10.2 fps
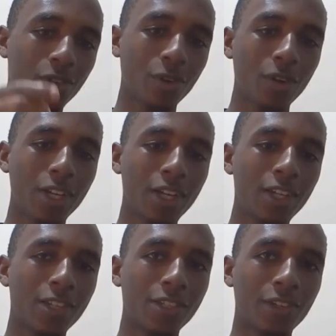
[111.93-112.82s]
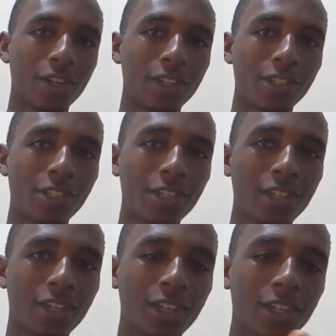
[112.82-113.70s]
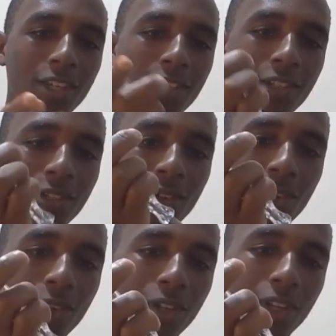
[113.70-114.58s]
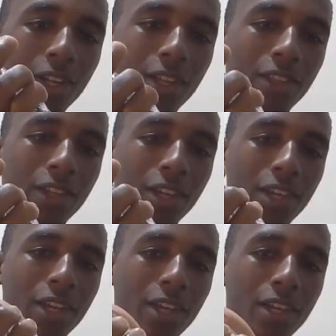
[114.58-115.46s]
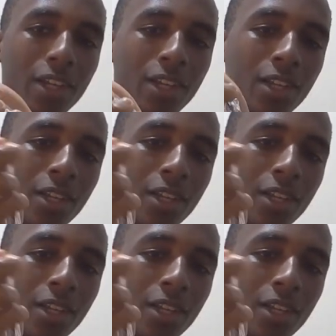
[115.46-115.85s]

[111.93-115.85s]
neutral wire, as you can see. So nothing here.